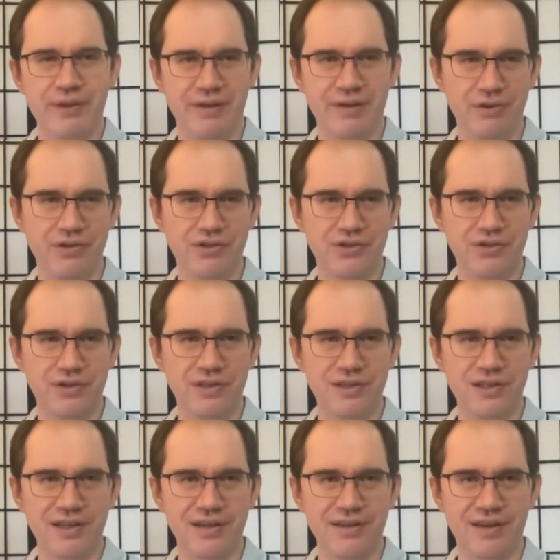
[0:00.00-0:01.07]
with stories
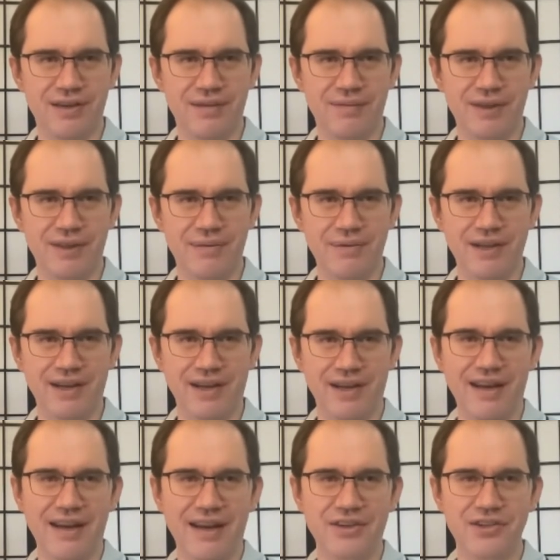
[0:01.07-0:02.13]
like in the beginning?
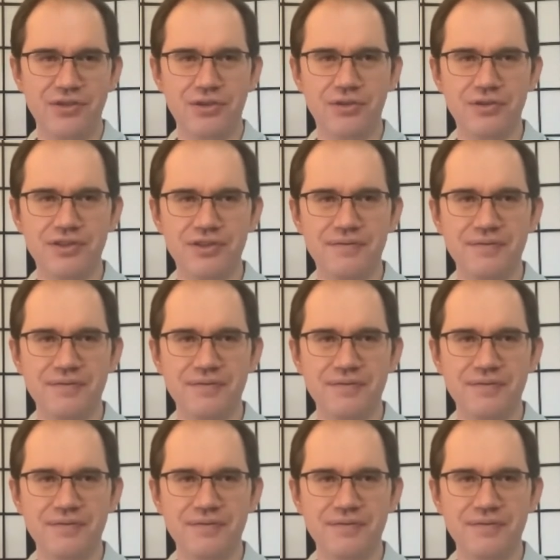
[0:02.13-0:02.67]
How did you use them?